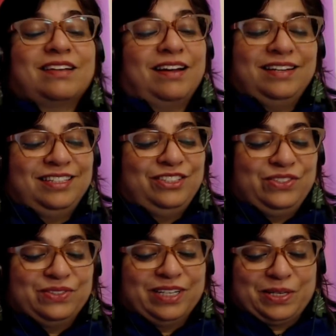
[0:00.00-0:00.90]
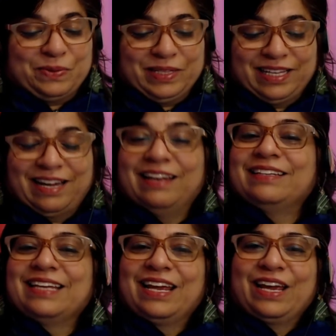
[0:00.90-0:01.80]
Yes, I do agree with
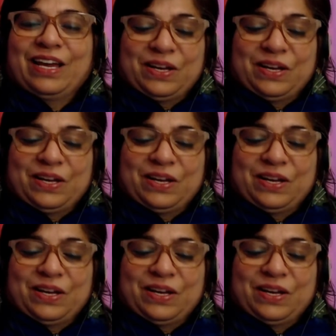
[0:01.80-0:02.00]
that.